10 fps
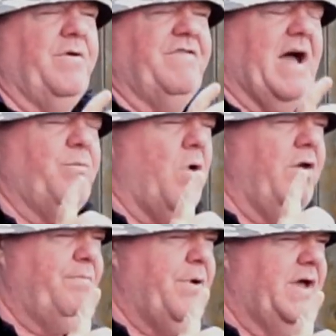And we've had
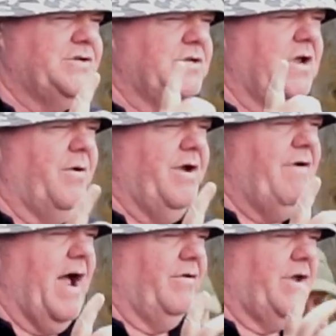one person
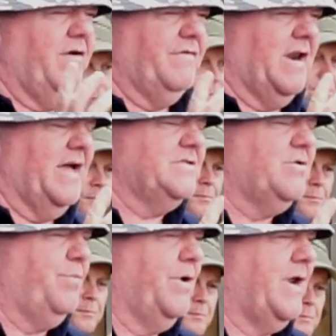going round over the
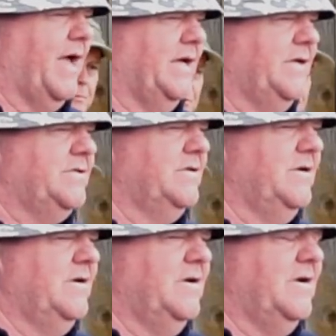last couple of days,